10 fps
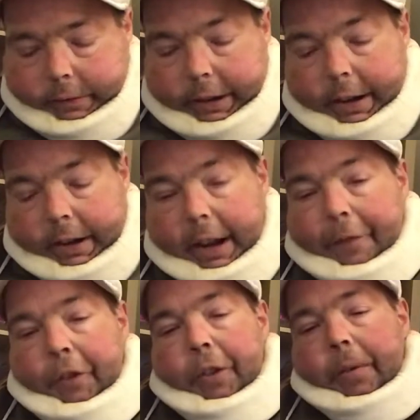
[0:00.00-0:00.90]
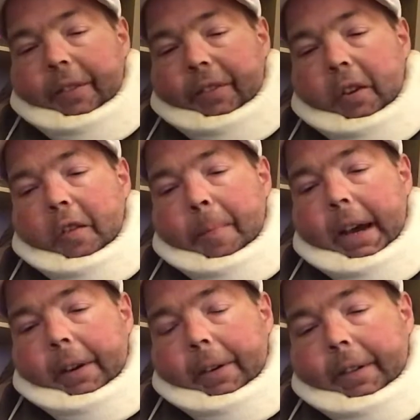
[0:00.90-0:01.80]
And after you install the
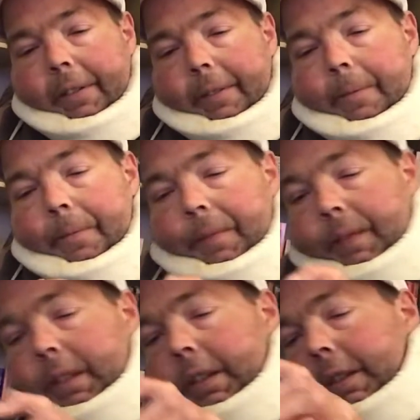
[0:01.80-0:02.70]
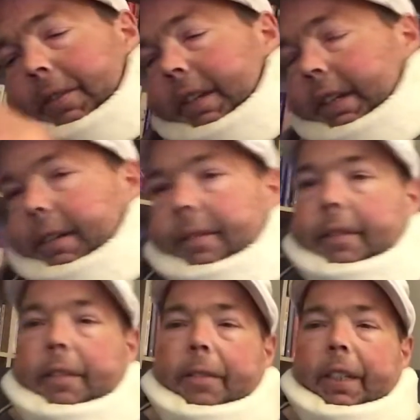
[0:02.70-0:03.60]
batteries, you take
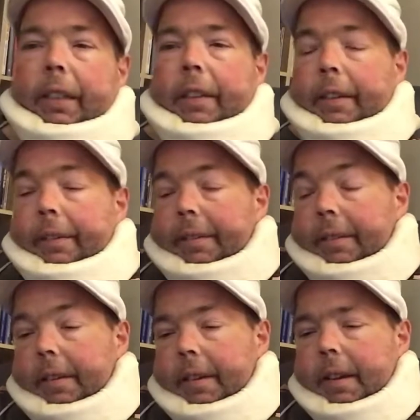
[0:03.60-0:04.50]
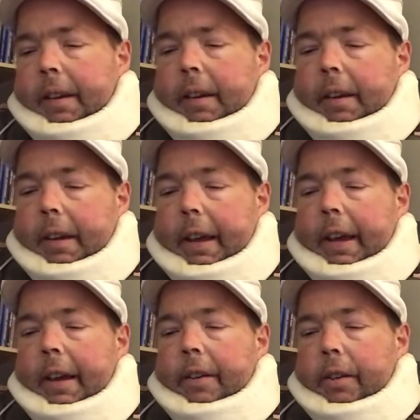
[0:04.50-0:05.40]
this
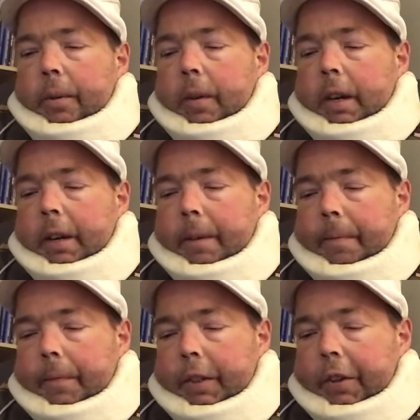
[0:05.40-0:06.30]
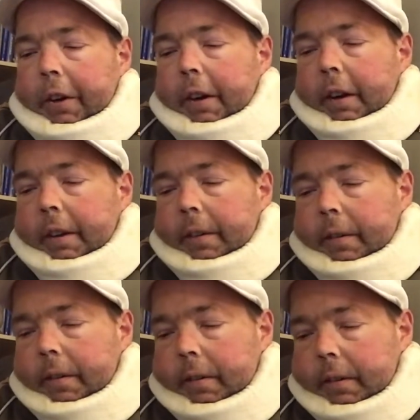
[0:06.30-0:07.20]
and you turn it on.
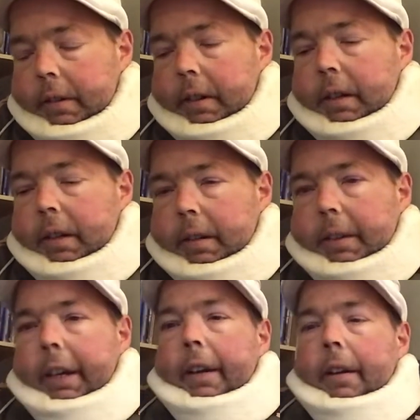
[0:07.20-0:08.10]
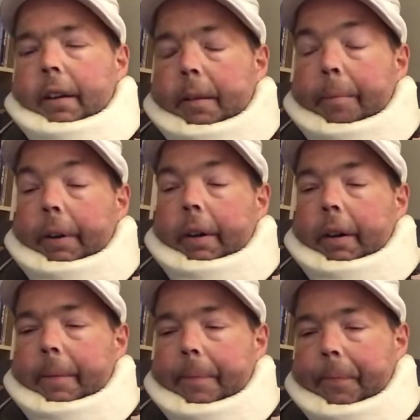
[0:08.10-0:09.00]
Okay, put it on,